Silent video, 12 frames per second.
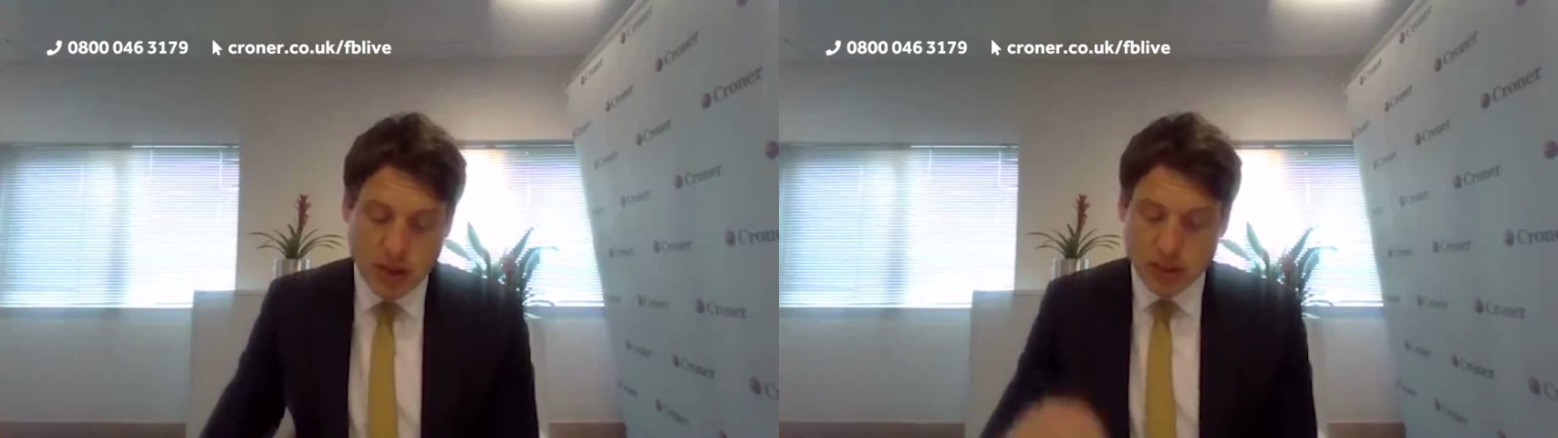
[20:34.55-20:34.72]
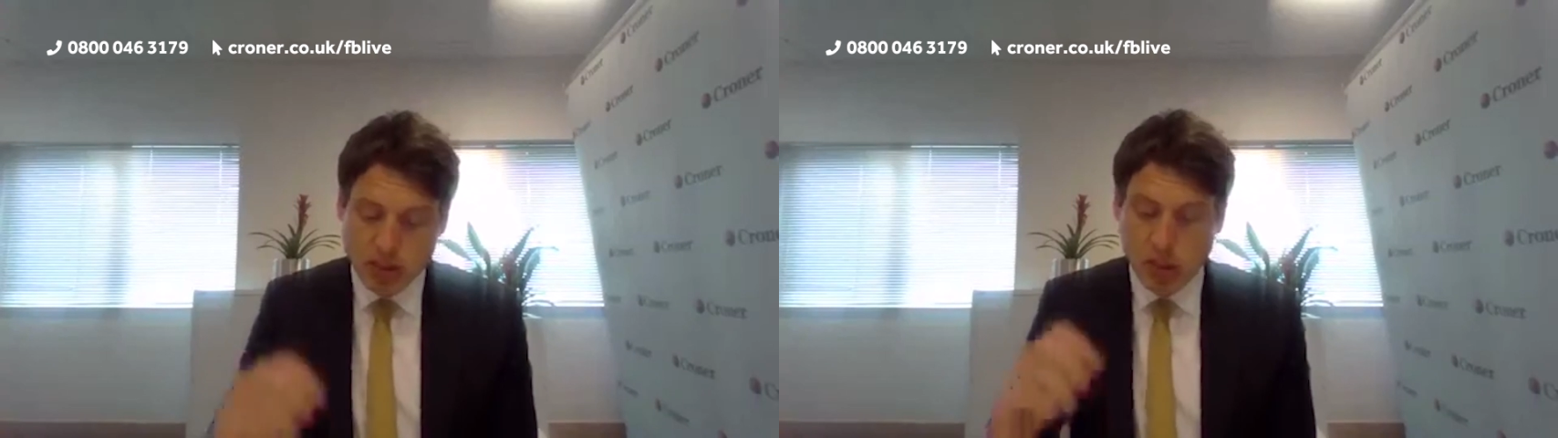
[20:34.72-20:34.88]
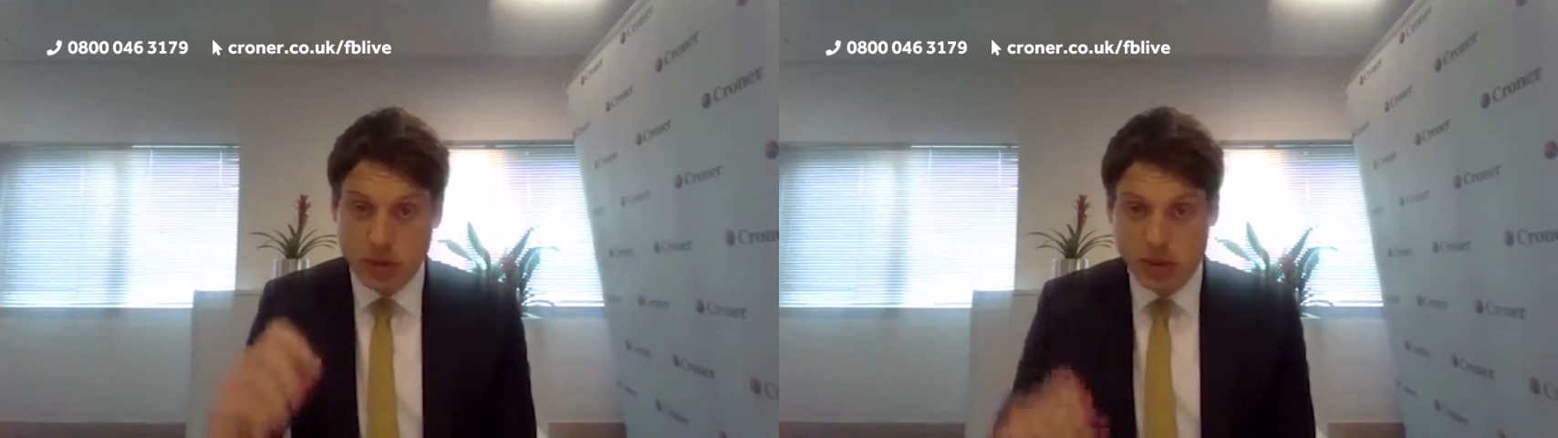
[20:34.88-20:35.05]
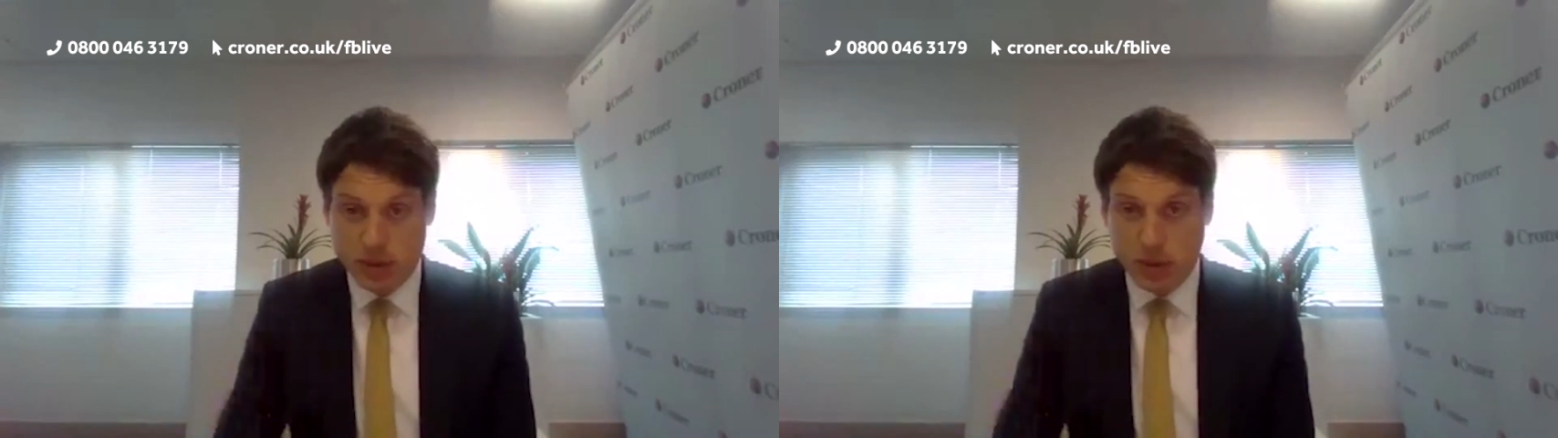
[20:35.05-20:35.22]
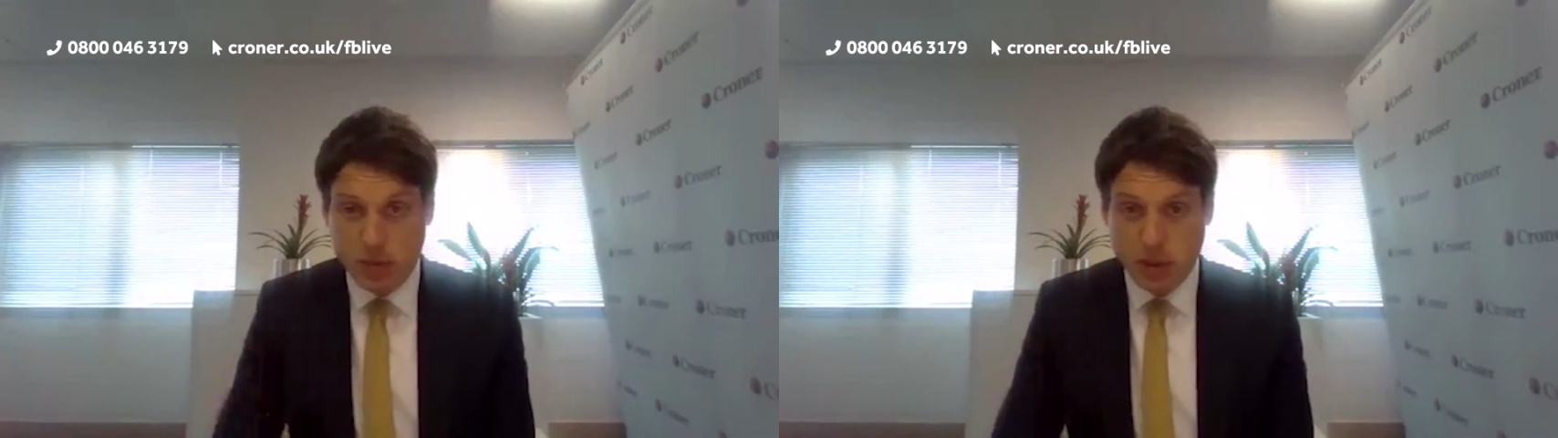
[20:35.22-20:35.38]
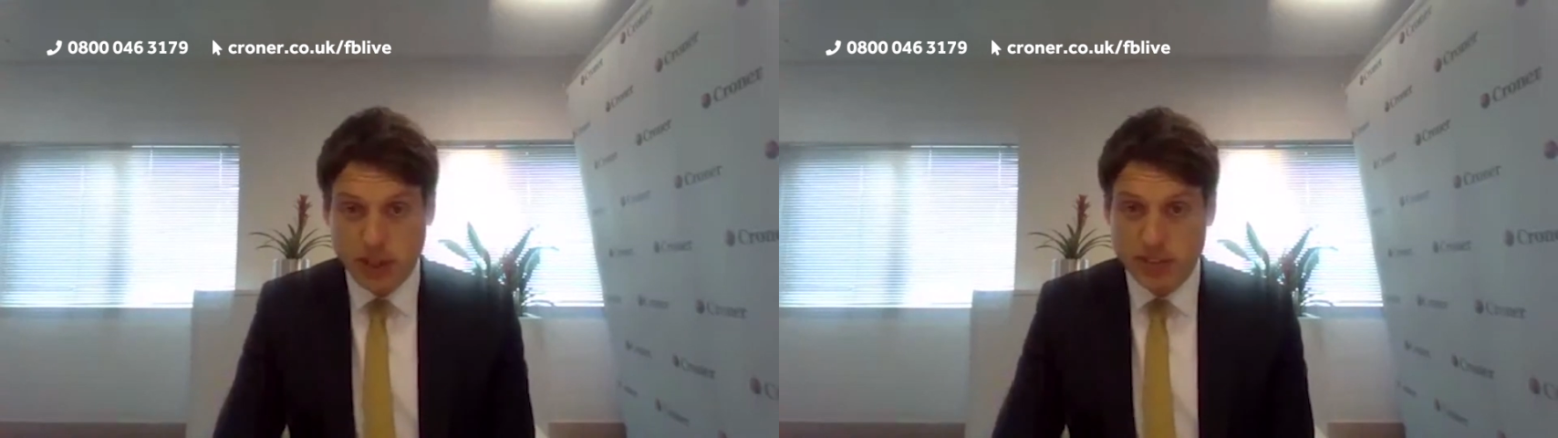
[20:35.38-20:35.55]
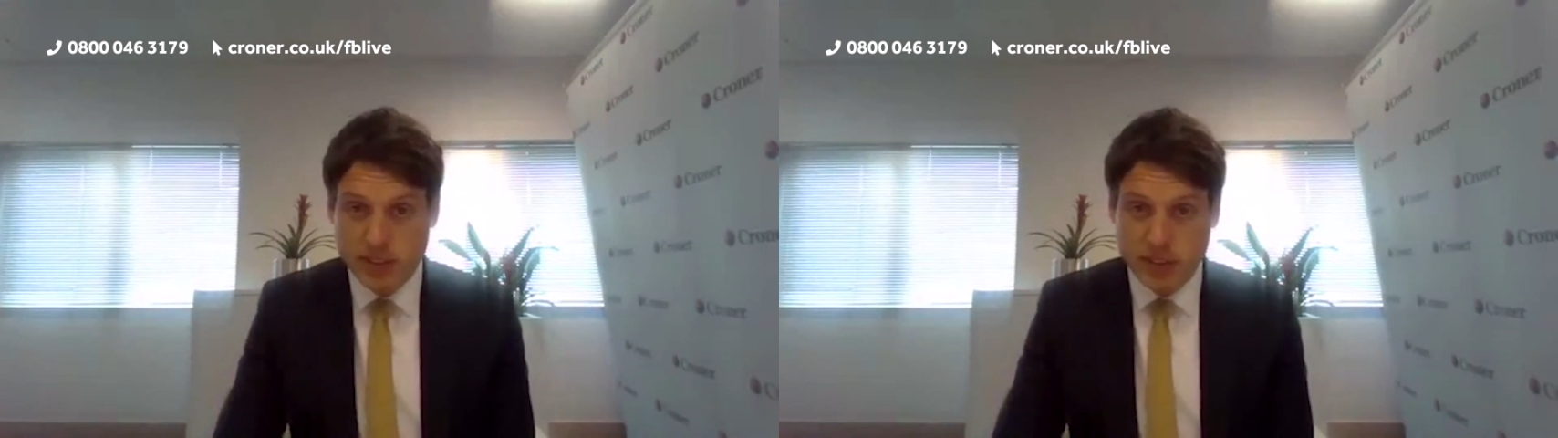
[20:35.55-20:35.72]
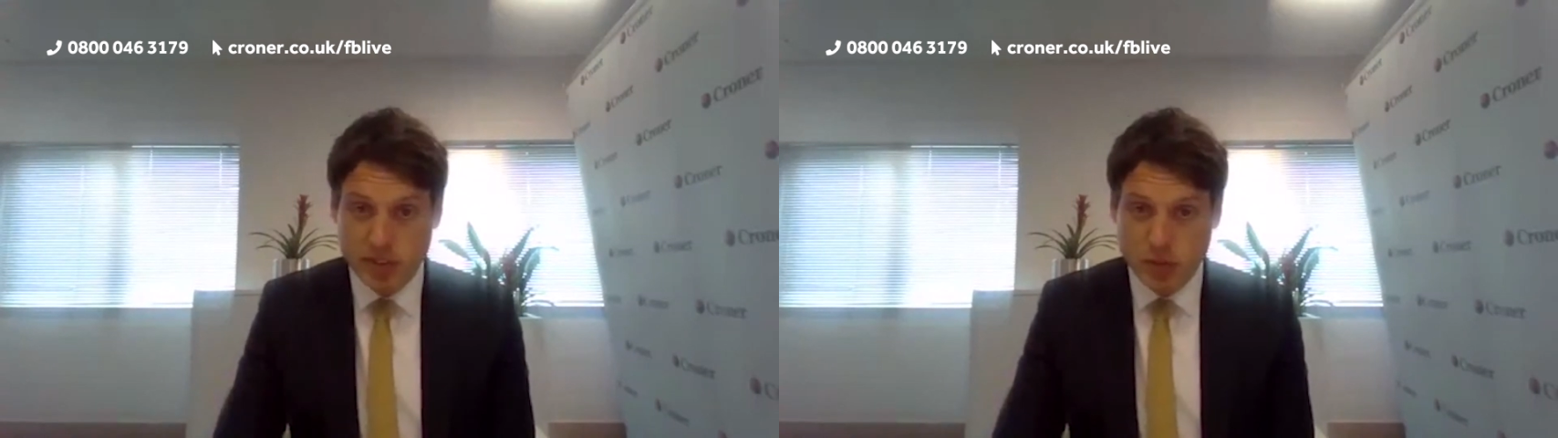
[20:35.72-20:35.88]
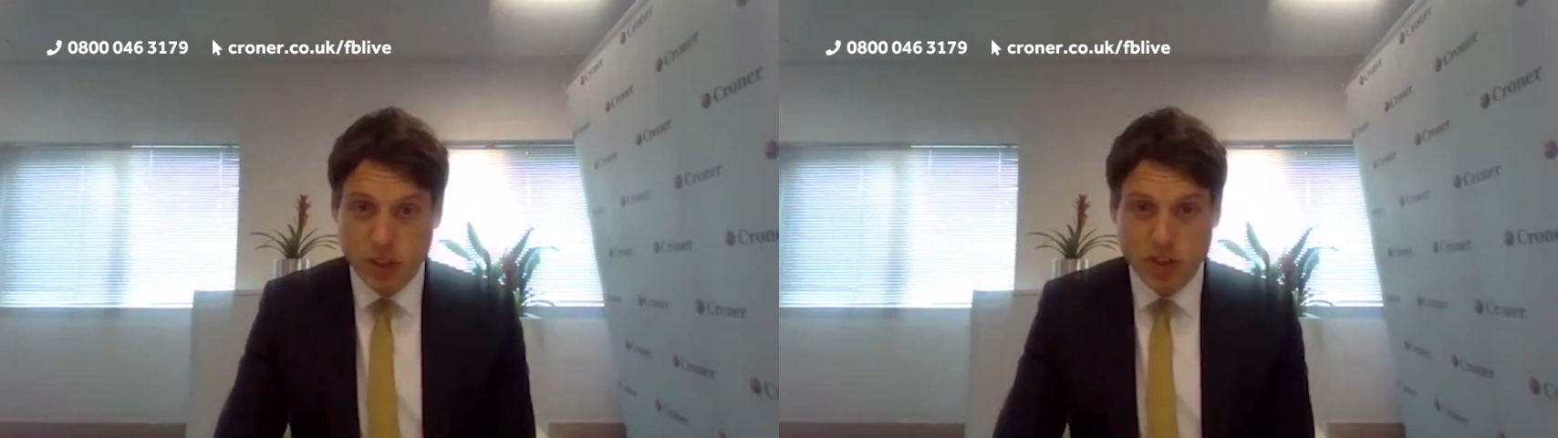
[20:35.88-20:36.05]
So in simple answer to
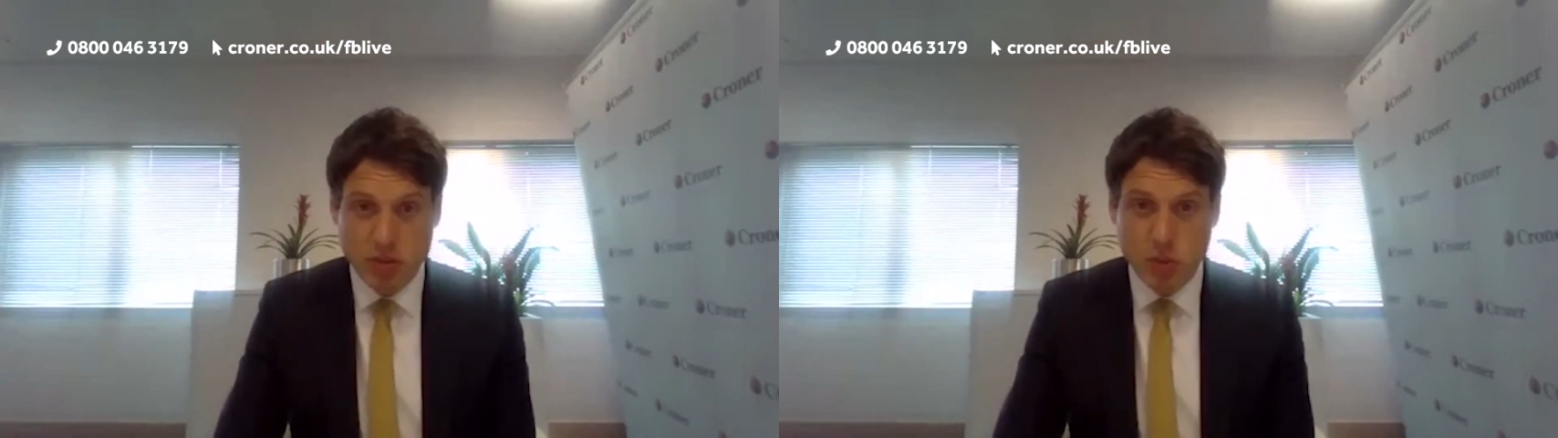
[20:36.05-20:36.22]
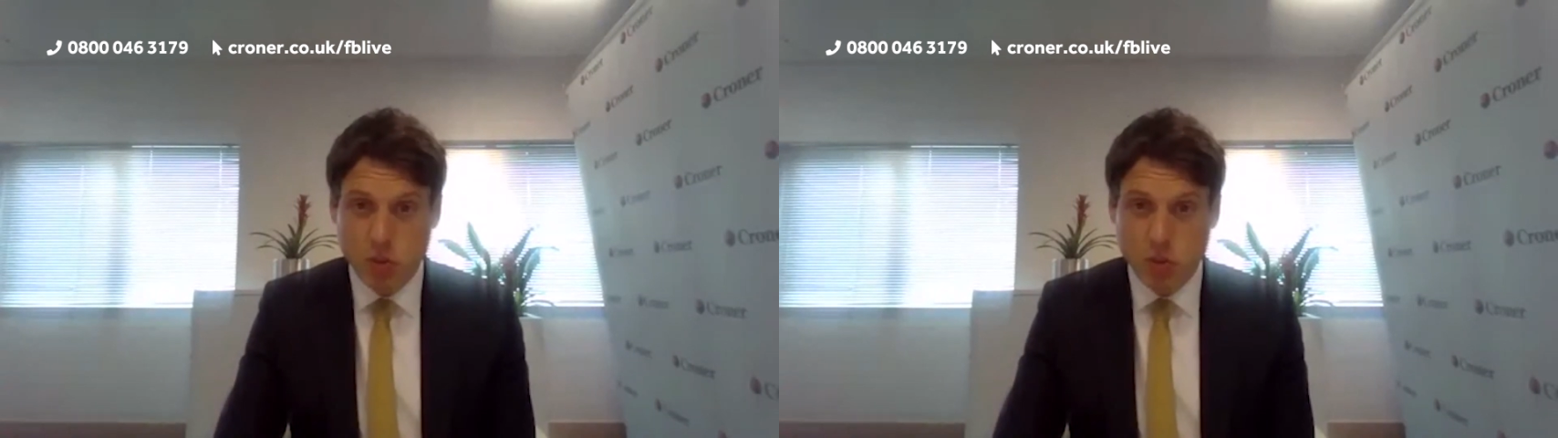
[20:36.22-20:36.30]
this question,